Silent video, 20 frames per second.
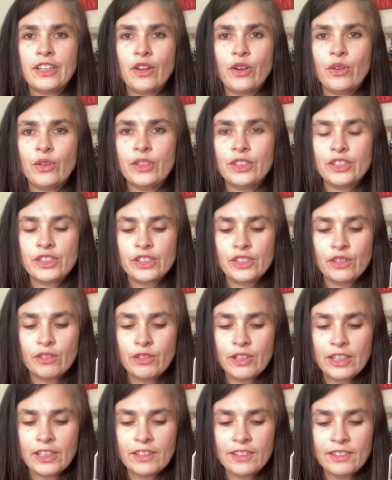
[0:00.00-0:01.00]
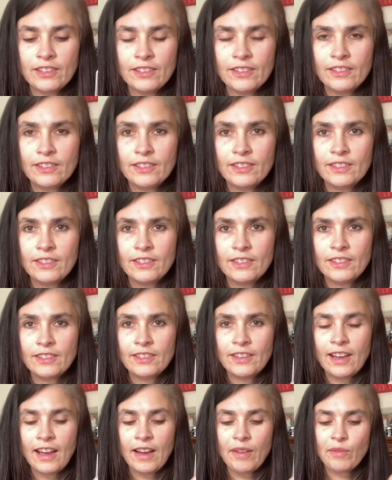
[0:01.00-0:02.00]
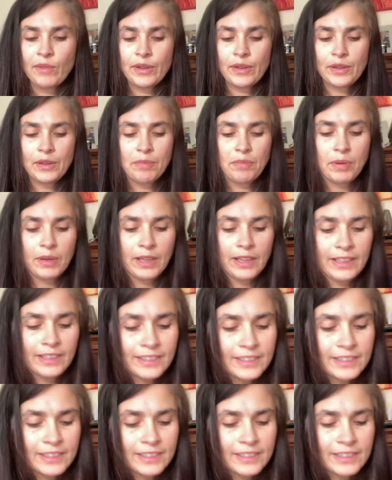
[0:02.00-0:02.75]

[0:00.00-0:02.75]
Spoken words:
on the screen and we're going to play it